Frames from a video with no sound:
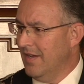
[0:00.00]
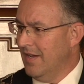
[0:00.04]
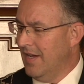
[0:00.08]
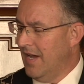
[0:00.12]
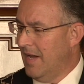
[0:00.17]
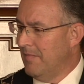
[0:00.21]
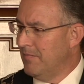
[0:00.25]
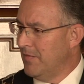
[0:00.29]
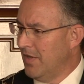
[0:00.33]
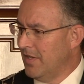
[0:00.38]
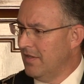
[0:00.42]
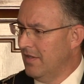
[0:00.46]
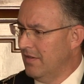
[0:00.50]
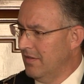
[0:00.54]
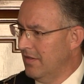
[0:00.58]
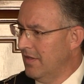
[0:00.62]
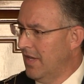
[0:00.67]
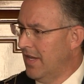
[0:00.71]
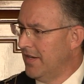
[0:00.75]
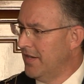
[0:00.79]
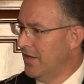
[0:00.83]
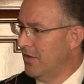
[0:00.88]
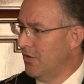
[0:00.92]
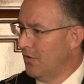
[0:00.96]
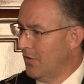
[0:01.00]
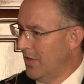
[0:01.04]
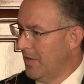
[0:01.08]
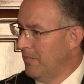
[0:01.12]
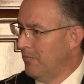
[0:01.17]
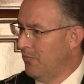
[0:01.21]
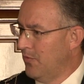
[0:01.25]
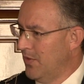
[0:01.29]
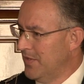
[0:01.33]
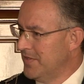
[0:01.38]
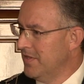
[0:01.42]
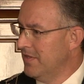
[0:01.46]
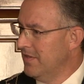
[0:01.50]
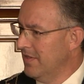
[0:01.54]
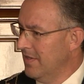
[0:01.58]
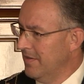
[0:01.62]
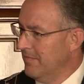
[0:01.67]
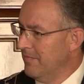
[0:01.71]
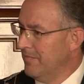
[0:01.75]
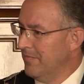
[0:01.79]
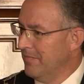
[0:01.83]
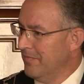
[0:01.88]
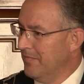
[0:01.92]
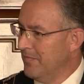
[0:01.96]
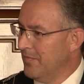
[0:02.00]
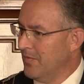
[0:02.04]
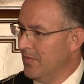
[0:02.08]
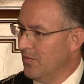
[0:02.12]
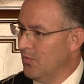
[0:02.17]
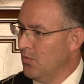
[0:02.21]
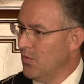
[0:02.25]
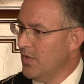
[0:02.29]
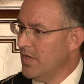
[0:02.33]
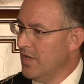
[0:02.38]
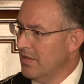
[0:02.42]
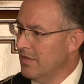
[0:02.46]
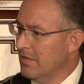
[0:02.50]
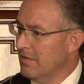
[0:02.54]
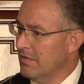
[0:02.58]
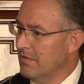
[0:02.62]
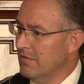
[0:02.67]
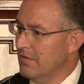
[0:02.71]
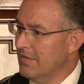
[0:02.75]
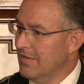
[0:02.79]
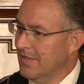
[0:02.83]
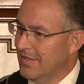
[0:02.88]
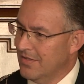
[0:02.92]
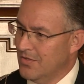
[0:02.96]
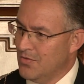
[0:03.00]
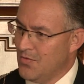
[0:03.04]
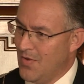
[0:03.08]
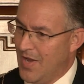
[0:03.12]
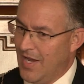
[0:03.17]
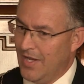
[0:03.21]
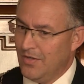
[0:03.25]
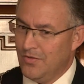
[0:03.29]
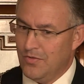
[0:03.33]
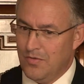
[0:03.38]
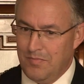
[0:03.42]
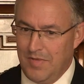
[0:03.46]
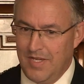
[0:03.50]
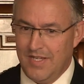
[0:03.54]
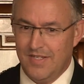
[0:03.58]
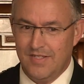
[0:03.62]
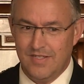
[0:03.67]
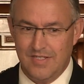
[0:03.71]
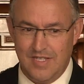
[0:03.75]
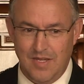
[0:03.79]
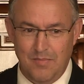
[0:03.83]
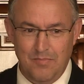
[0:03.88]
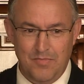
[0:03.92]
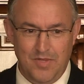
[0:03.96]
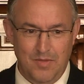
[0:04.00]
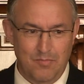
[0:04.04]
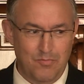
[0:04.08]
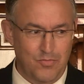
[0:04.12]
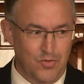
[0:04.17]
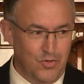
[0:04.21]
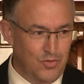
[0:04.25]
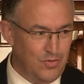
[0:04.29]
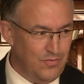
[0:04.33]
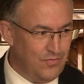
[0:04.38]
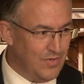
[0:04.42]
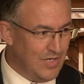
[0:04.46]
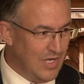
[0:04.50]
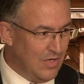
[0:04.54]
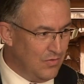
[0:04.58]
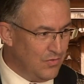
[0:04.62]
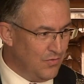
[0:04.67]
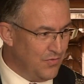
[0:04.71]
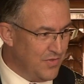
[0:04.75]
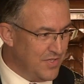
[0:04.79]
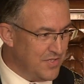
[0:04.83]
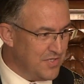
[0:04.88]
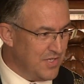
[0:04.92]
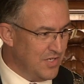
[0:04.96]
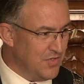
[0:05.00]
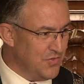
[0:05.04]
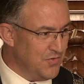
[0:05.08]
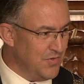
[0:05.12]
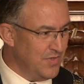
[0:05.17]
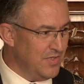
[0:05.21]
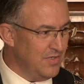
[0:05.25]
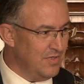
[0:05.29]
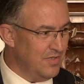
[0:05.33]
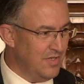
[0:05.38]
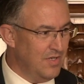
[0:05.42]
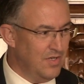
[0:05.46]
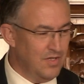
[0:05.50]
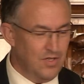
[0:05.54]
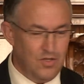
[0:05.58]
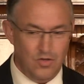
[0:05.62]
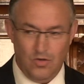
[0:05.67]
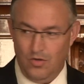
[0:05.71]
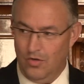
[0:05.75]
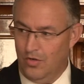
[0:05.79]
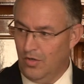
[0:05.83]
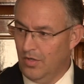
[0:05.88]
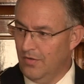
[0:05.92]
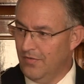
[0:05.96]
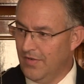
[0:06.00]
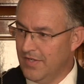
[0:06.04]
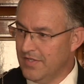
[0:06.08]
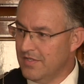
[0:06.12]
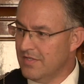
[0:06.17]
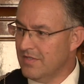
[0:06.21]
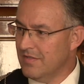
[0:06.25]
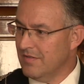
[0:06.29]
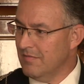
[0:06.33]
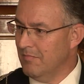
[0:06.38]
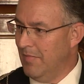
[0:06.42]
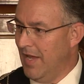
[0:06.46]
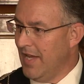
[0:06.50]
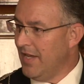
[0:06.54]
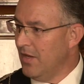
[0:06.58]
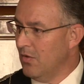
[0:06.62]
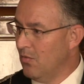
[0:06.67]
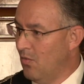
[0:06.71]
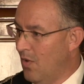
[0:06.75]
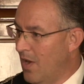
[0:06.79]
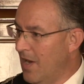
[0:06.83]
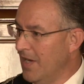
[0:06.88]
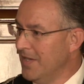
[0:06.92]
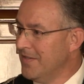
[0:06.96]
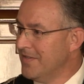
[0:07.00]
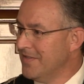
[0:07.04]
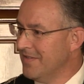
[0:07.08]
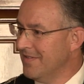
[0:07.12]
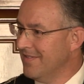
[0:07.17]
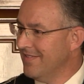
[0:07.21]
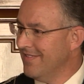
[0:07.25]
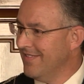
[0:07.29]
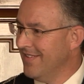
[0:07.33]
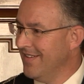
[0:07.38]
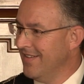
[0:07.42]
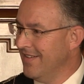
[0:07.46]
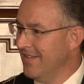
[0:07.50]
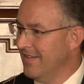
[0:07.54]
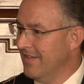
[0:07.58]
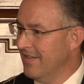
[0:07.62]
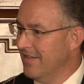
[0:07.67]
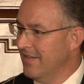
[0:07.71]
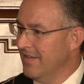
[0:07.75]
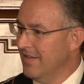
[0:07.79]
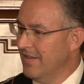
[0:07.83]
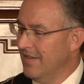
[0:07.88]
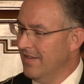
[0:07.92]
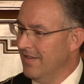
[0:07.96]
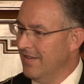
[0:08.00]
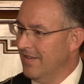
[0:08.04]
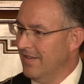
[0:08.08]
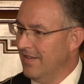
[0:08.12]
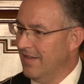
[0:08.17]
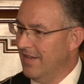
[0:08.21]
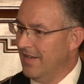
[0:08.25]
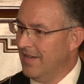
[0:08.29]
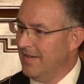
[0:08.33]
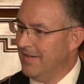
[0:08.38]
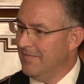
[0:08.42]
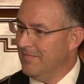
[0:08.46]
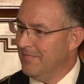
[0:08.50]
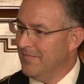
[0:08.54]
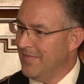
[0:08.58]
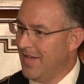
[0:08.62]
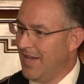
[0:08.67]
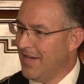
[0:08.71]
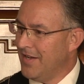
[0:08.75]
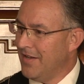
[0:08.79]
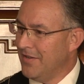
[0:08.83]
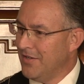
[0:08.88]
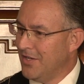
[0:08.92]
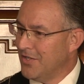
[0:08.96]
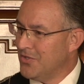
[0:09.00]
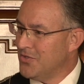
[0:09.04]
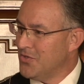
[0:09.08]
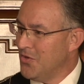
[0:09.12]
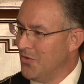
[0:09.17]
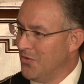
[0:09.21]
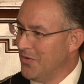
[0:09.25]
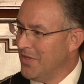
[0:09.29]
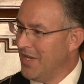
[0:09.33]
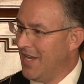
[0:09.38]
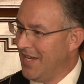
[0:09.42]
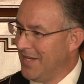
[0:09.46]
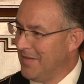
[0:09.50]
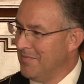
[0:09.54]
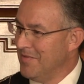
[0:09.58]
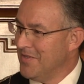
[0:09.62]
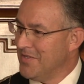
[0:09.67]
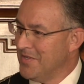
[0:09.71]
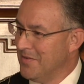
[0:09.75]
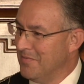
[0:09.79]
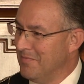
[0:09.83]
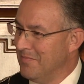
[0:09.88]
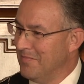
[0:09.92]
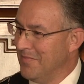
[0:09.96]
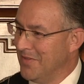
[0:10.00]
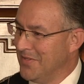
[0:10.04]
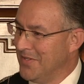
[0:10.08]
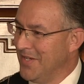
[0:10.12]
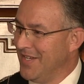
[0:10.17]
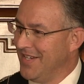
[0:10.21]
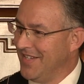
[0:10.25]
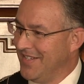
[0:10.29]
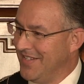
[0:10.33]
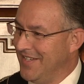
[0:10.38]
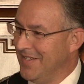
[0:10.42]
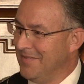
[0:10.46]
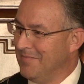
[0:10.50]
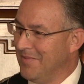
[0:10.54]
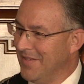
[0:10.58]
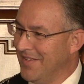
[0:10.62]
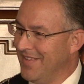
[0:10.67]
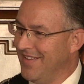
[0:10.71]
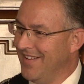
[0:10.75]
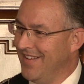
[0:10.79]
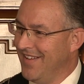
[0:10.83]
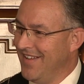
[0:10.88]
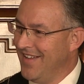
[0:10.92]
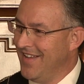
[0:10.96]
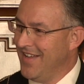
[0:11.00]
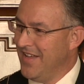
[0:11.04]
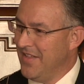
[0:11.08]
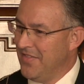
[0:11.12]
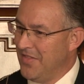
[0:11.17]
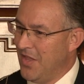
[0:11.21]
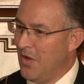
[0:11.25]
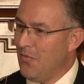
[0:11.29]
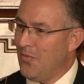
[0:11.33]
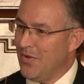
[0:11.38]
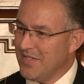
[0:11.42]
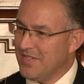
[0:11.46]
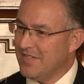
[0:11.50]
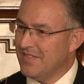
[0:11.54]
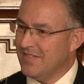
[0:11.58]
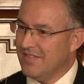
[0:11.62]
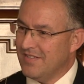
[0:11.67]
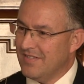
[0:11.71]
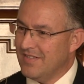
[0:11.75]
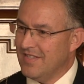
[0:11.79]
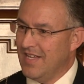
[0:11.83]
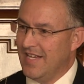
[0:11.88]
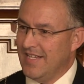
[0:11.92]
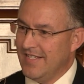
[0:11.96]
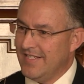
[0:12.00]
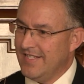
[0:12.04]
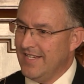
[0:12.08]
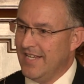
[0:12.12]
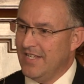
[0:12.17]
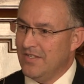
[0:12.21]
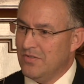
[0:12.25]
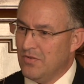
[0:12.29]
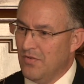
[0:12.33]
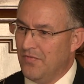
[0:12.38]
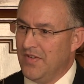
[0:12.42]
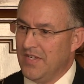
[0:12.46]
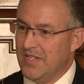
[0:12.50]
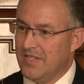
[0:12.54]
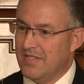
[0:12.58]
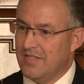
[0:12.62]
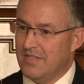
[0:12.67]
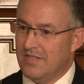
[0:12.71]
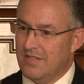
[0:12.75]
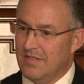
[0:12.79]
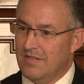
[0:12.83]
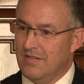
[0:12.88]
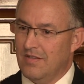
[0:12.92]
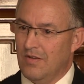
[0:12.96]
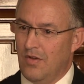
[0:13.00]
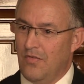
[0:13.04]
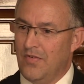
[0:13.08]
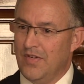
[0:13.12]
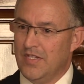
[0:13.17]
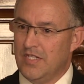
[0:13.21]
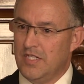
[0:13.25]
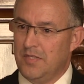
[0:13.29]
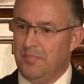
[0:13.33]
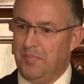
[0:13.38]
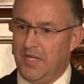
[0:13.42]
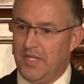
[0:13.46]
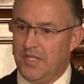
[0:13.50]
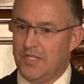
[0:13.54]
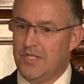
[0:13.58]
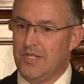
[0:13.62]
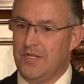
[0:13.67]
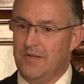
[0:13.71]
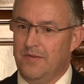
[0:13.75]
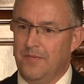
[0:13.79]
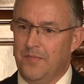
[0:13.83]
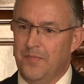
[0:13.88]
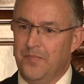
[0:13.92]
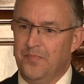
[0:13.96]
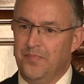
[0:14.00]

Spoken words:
I'm not any longer in prison. We can try to make something beautiful out of this country. All of us, black and white. I cannot talk like Mr. Mandela did, but that was the essence of his speech.